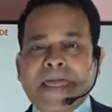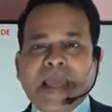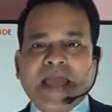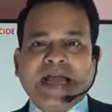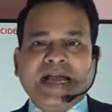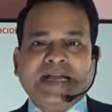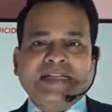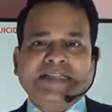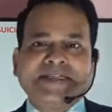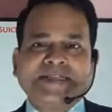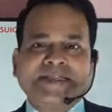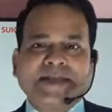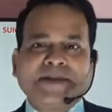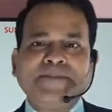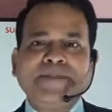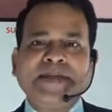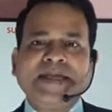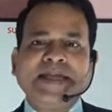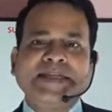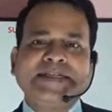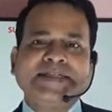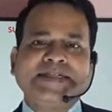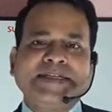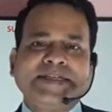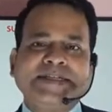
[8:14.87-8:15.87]
And some
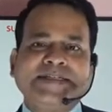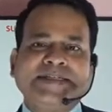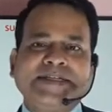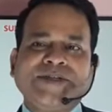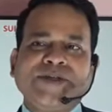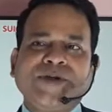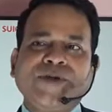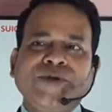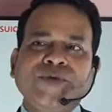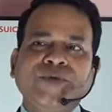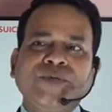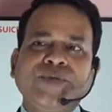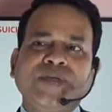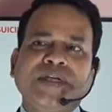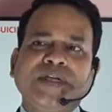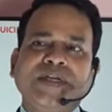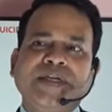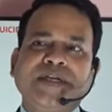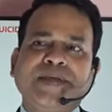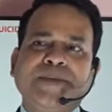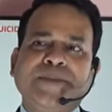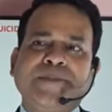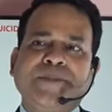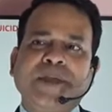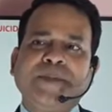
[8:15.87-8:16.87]
cases, you know,
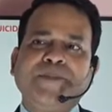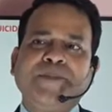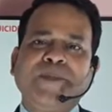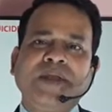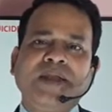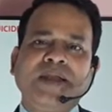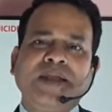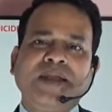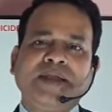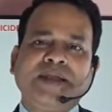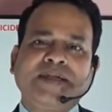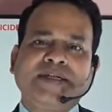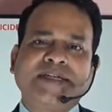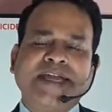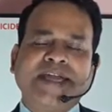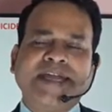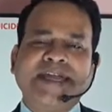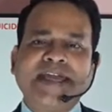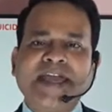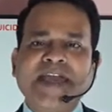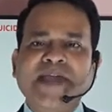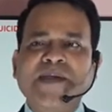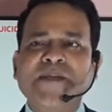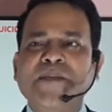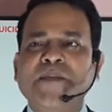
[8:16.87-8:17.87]
the people
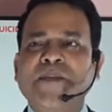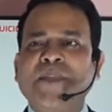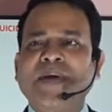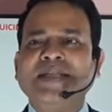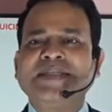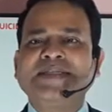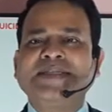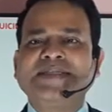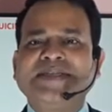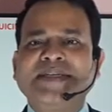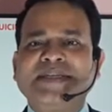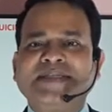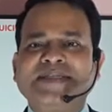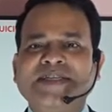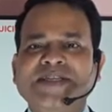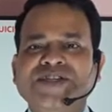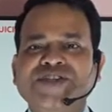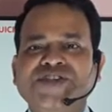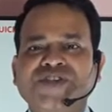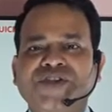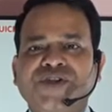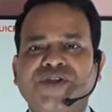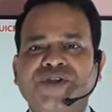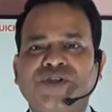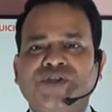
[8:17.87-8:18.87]
take impulse
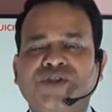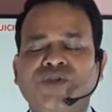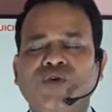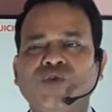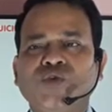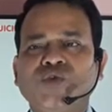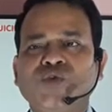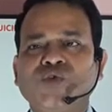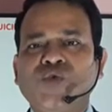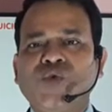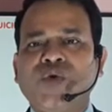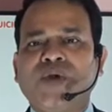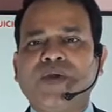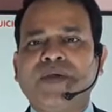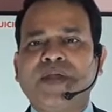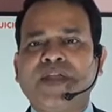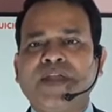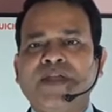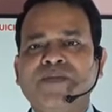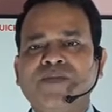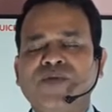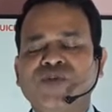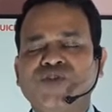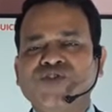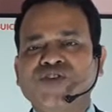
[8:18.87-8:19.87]
decision. Uh, those who are
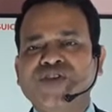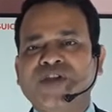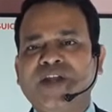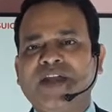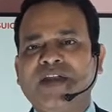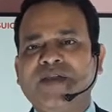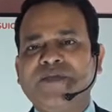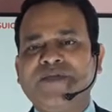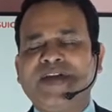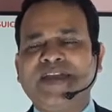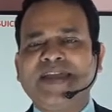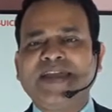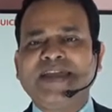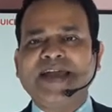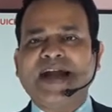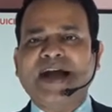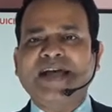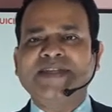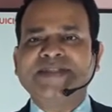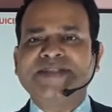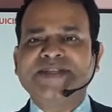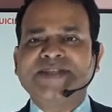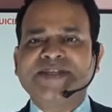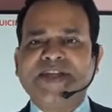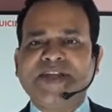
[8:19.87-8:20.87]
emotionally very
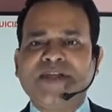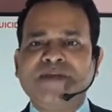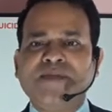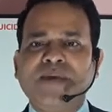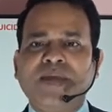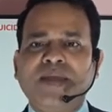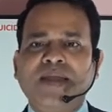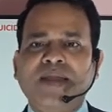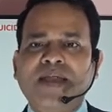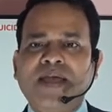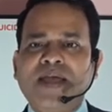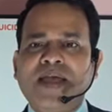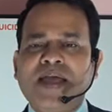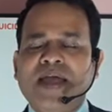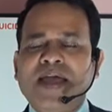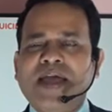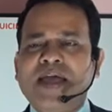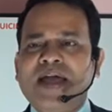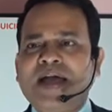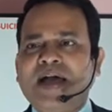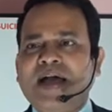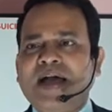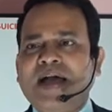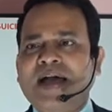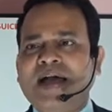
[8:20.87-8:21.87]
unstable,
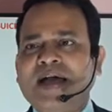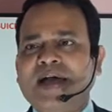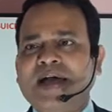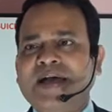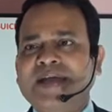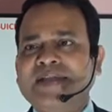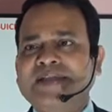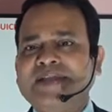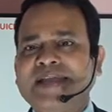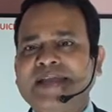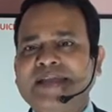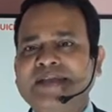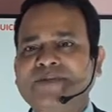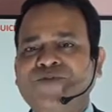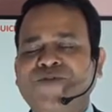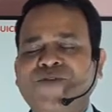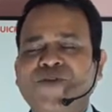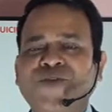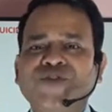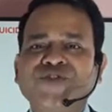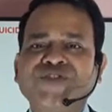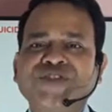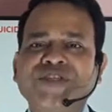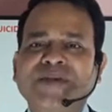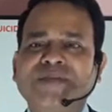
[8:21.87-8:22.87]
uh, they
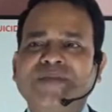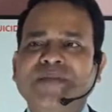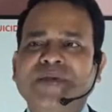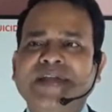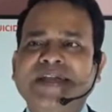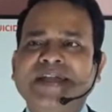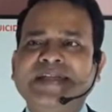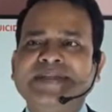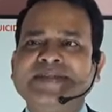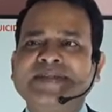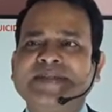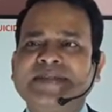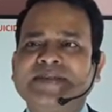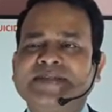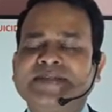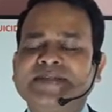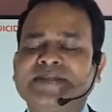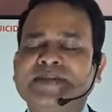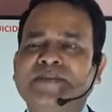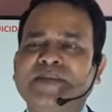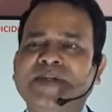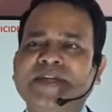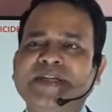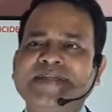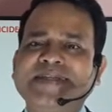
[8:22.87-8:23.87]
for some reason,
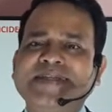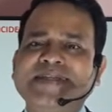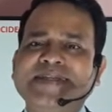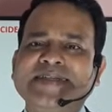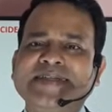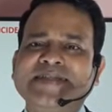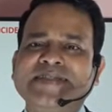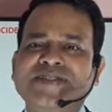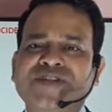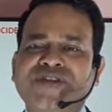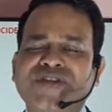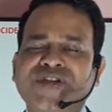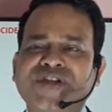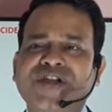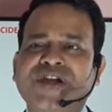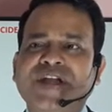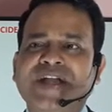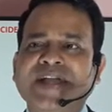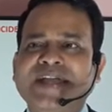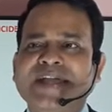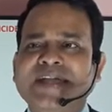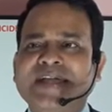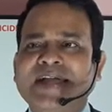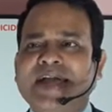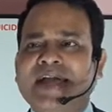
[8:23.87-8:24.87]
some reason is
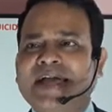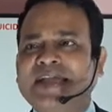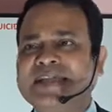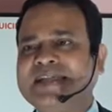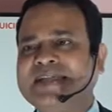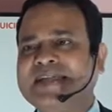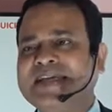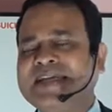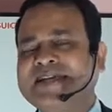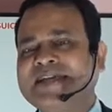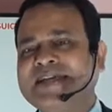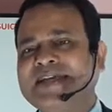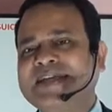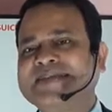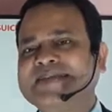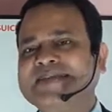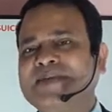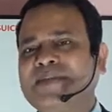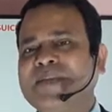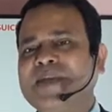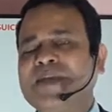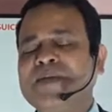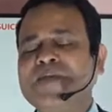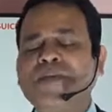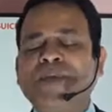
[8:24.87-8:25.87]
triggering and they take
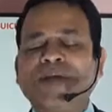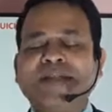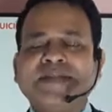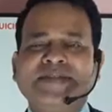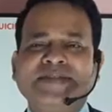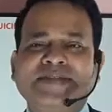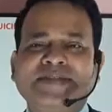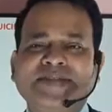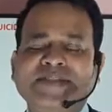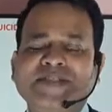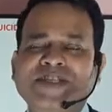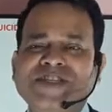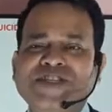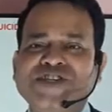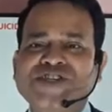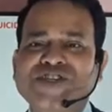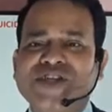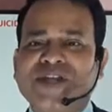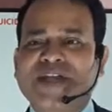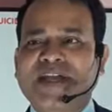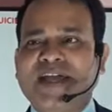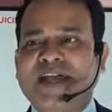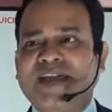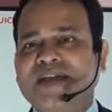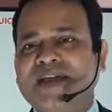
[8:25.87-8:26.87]
some impulse
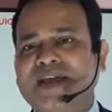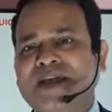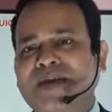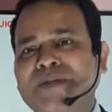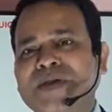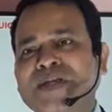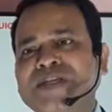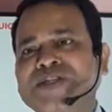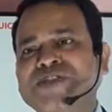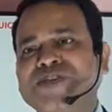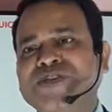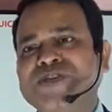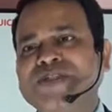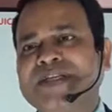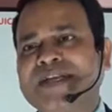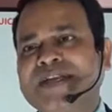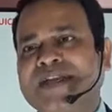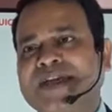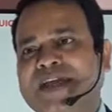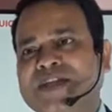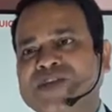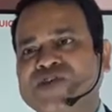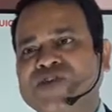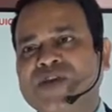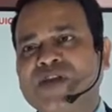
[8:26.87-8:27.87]
decision and commit suicide
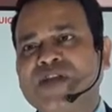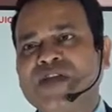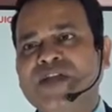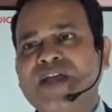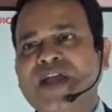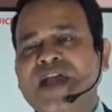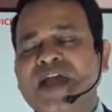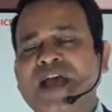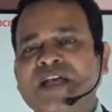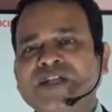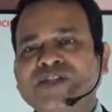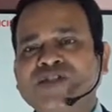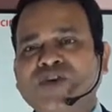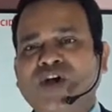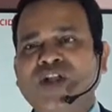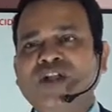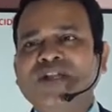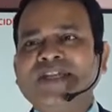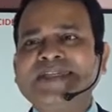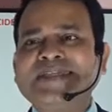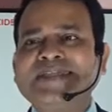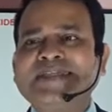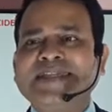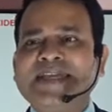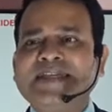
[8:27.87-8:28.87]
actually. So all
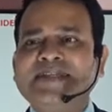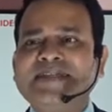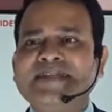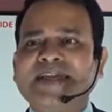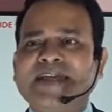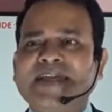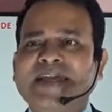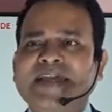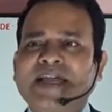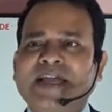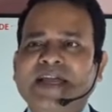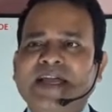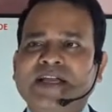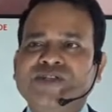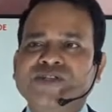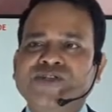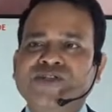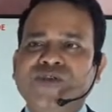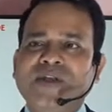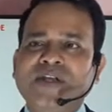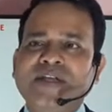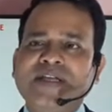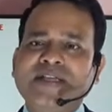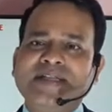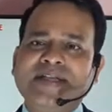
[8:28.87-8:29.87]
these things are
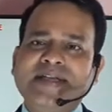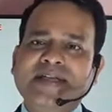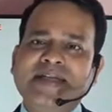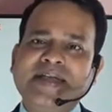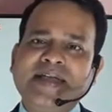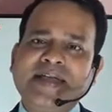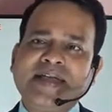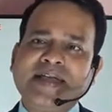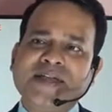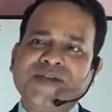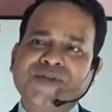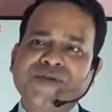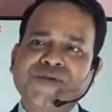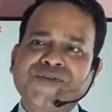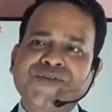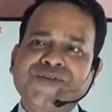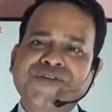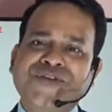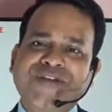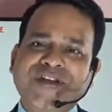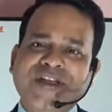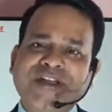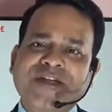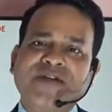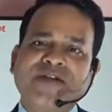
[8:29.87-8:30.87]
actually the you know,
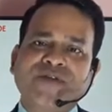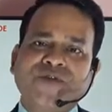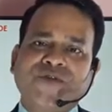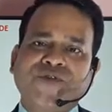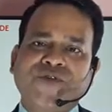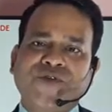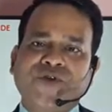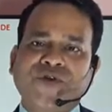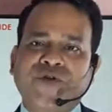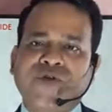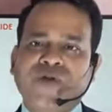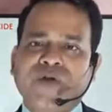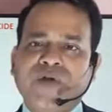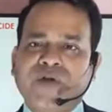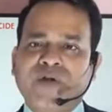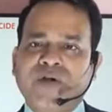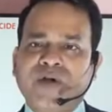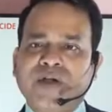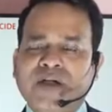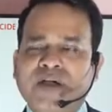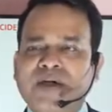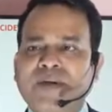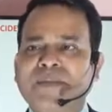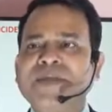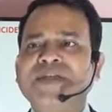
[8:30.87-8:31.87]
trigger for
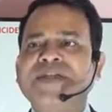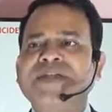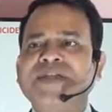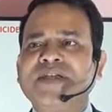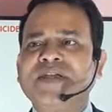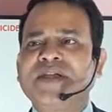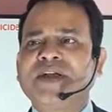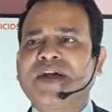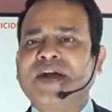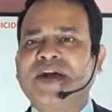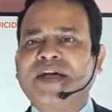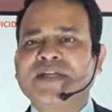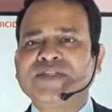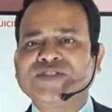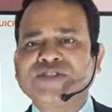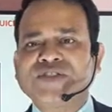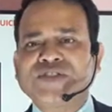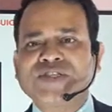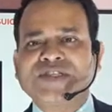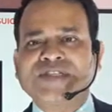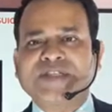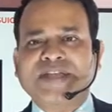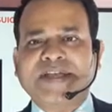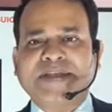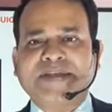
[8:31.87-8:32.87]
uh, committing uh,
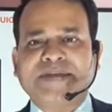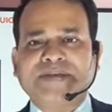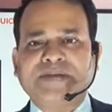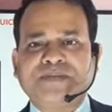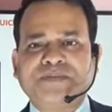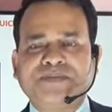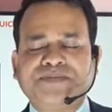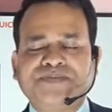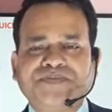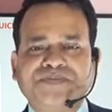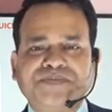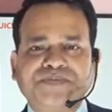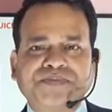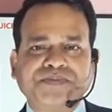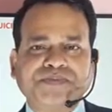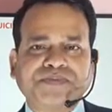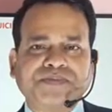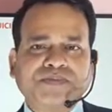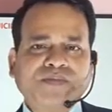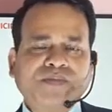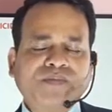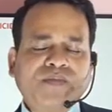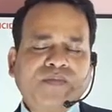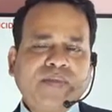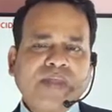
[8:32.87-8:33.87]
suicide.
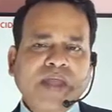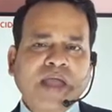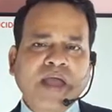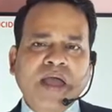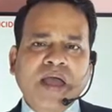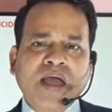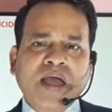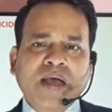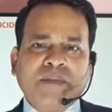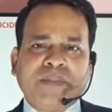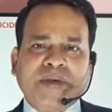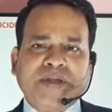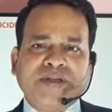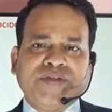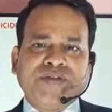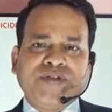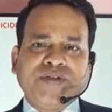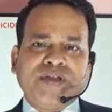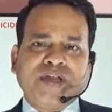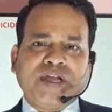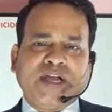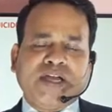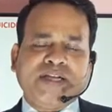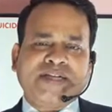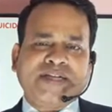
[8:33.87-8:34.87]
But
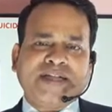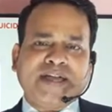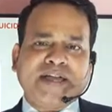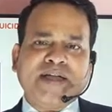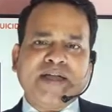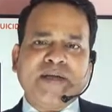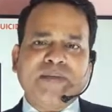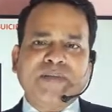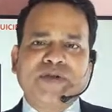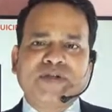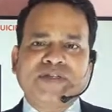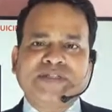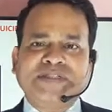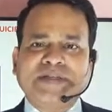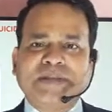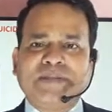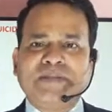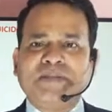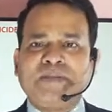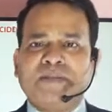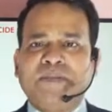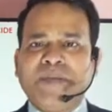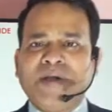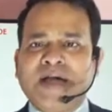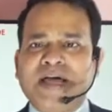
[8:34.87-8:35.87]
we uh, talk about
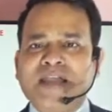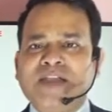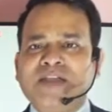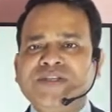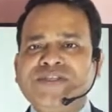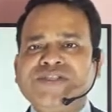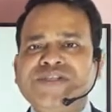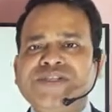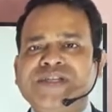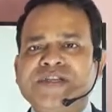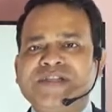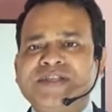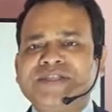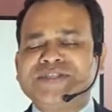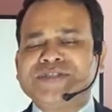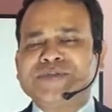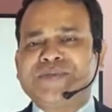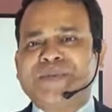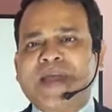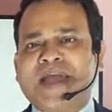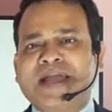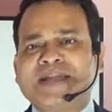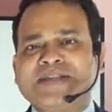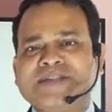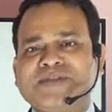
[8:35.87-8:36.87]
some biological
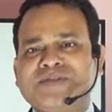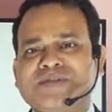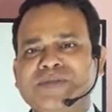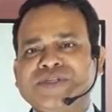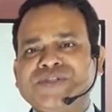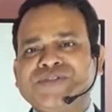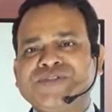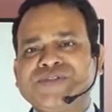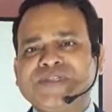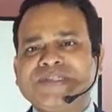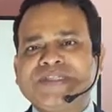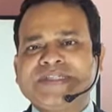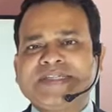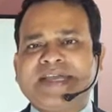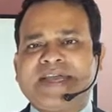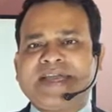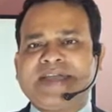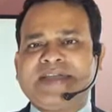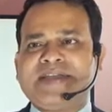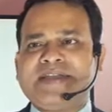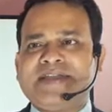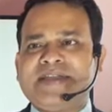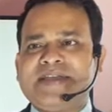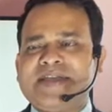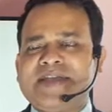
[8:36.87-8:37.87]
aspects of the
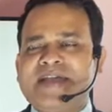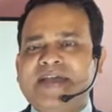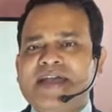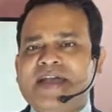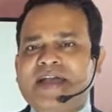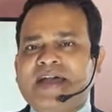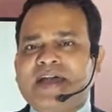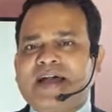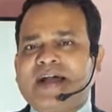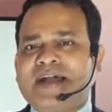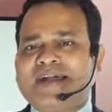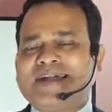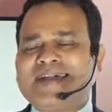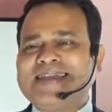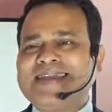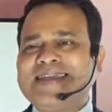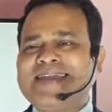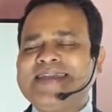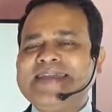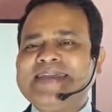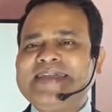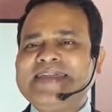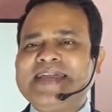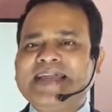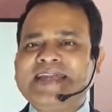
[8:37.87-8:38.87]
suicide, uh,
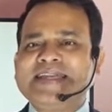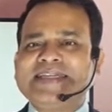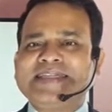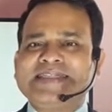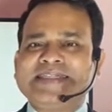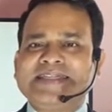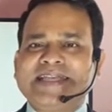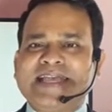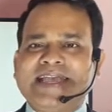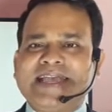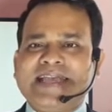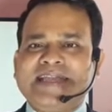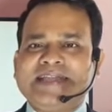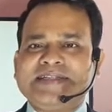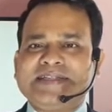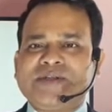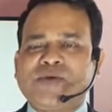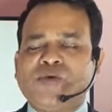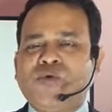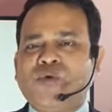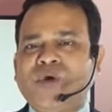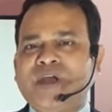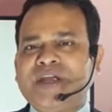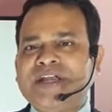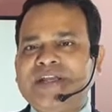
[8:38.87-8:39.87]
clinically says
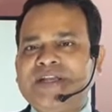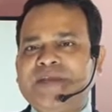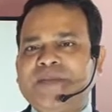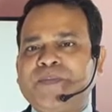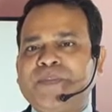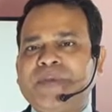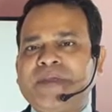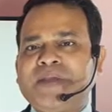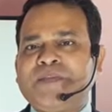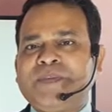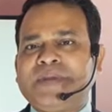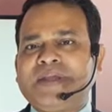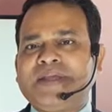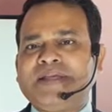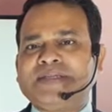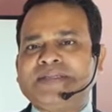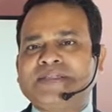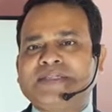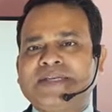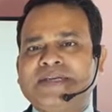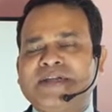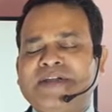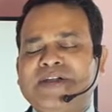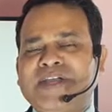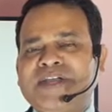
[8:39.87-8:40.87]
that when the people is
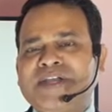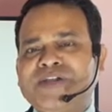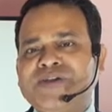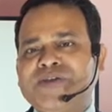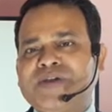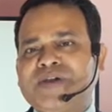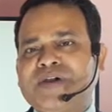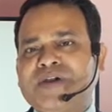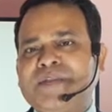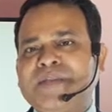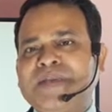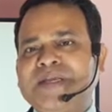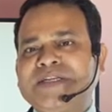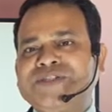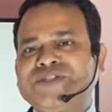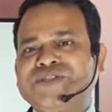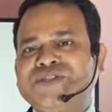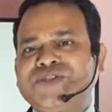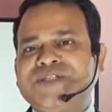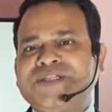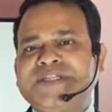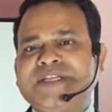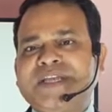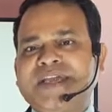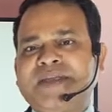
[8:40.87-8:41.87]
going to commit
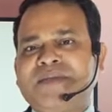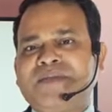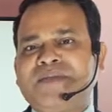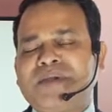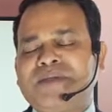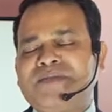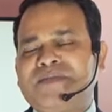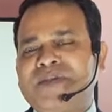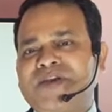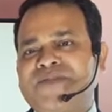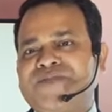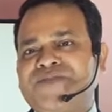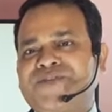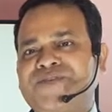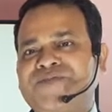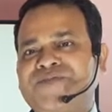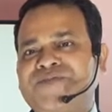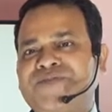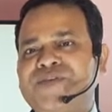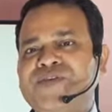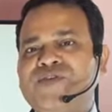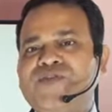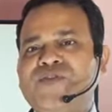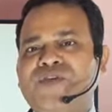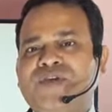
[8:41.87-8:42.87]
suicide, maybe after a
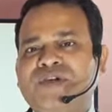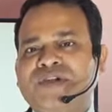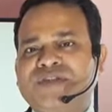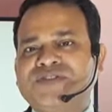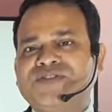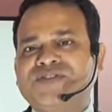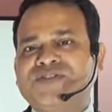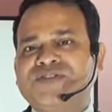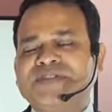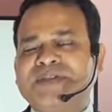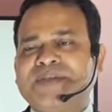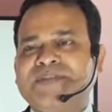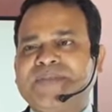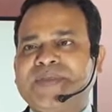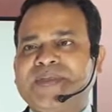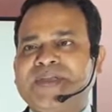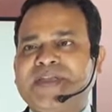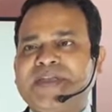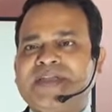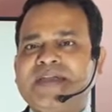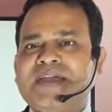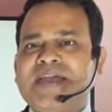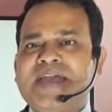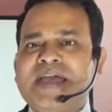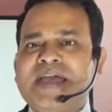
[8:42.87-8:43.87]
few hours or something,